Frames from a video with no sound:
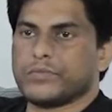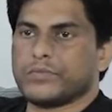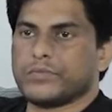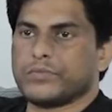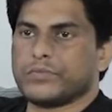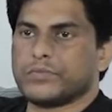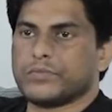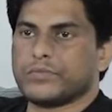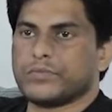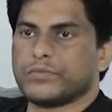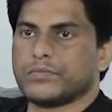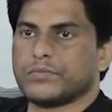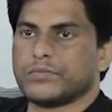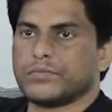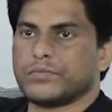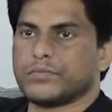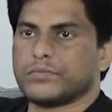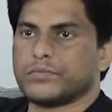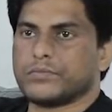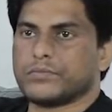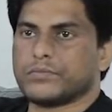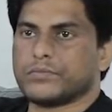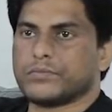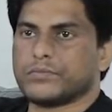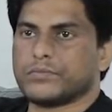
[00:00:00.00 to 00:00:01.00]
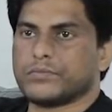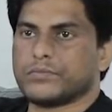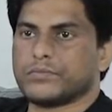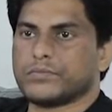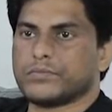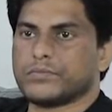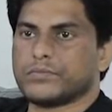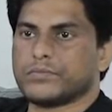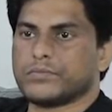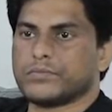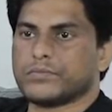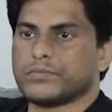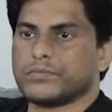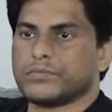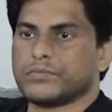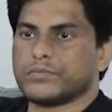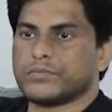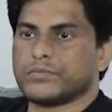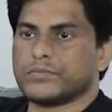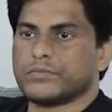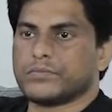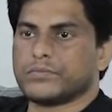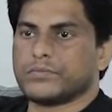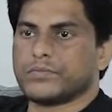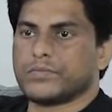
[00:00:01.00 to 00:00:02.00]

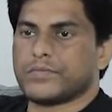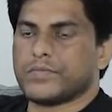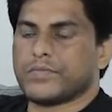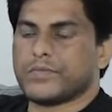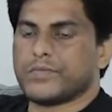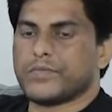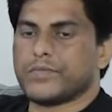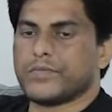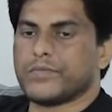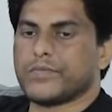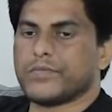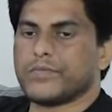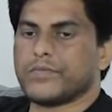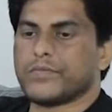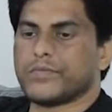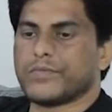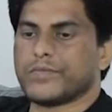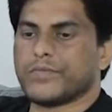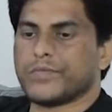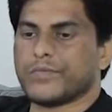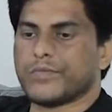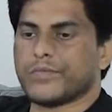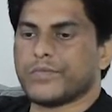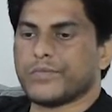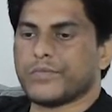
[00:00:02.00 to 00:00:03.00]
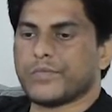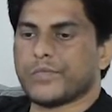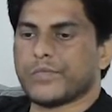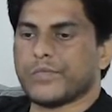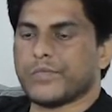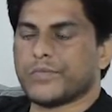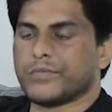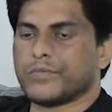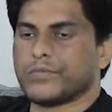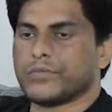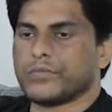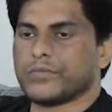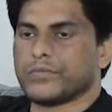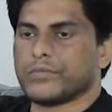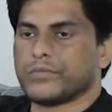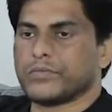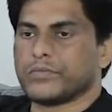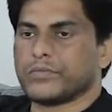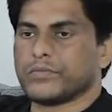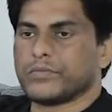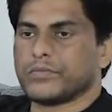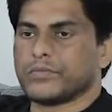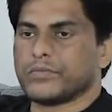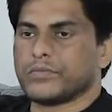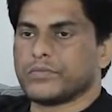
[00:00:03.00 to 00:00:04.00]

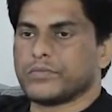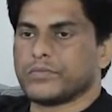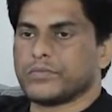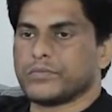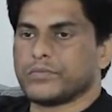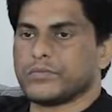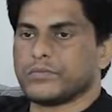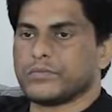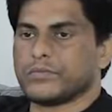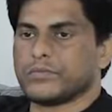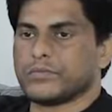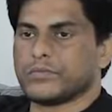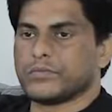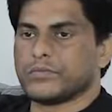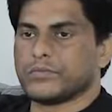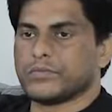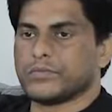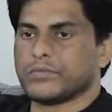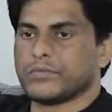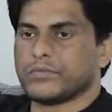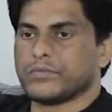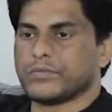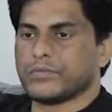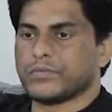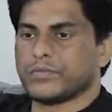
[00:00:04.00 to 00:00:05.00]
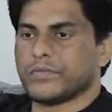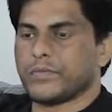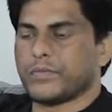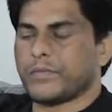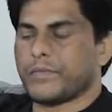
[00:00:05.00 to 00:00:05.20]
[no speech]